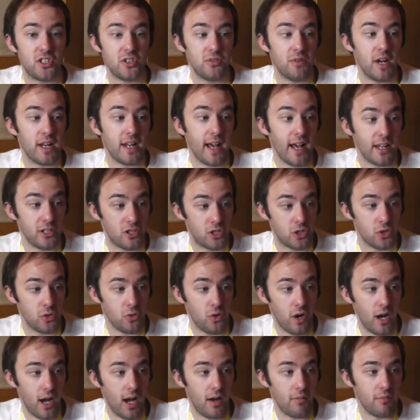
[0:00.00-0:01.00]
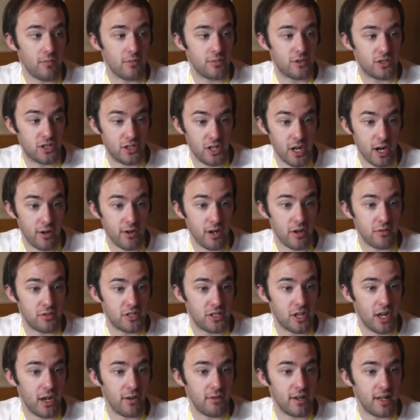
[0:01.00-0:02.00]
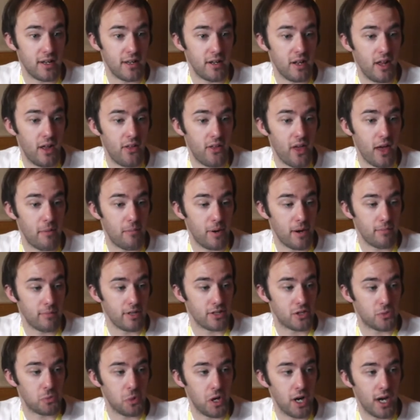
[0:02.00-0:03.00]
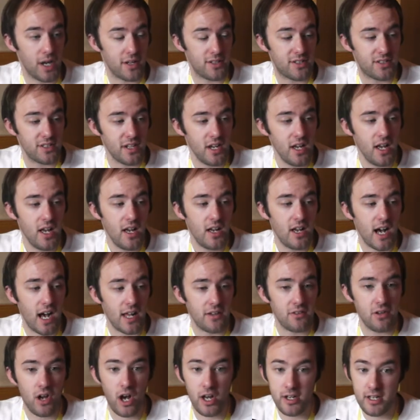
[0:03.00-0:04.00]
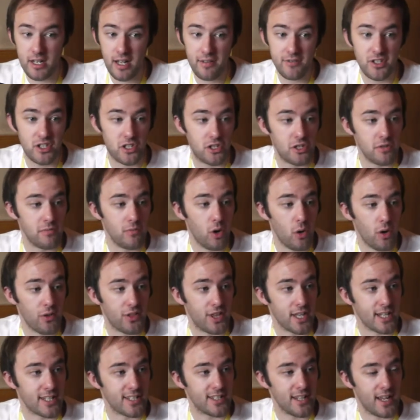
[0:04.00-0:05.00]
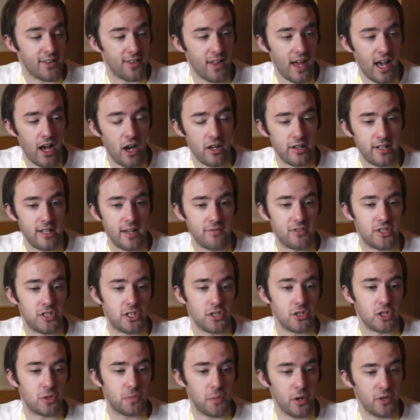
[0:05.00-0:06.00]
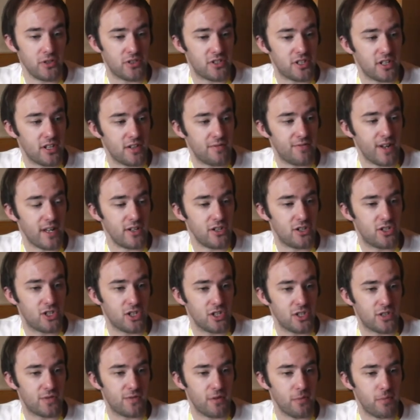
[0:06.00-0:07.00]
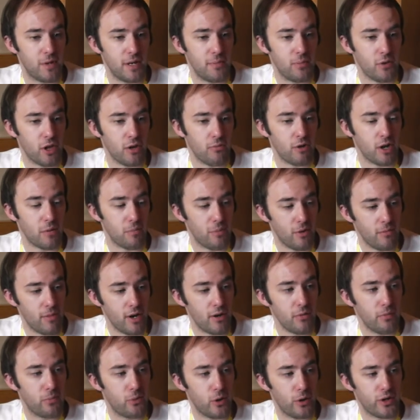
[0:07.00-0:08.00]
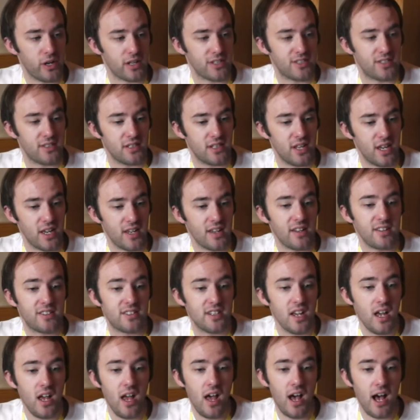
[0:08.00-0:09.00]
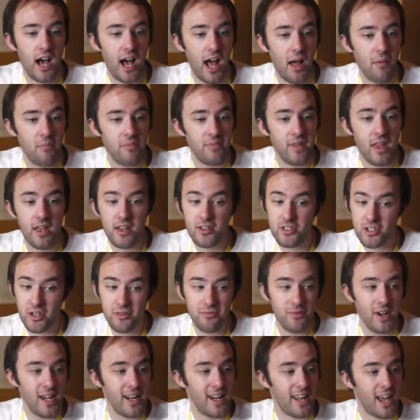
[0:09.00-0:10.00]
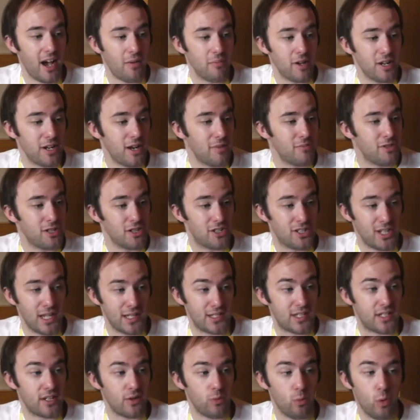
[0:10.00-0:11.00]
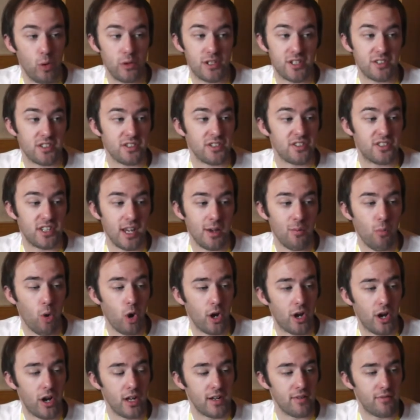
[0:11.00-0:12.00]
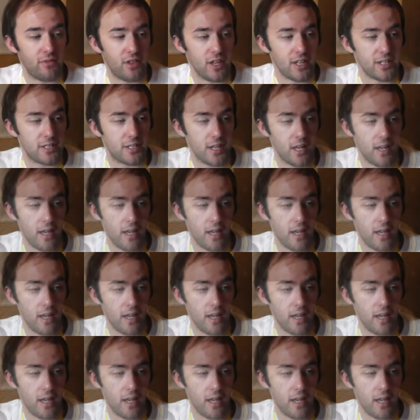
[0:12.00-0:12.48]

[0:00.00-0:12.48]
an actual scenario to go in their published works. And I'd love to do more things like that. I'd love to do sponsored adventures for people that want to promote products and things. So really, I mean, I'm just testing the waters and seeing what kind of things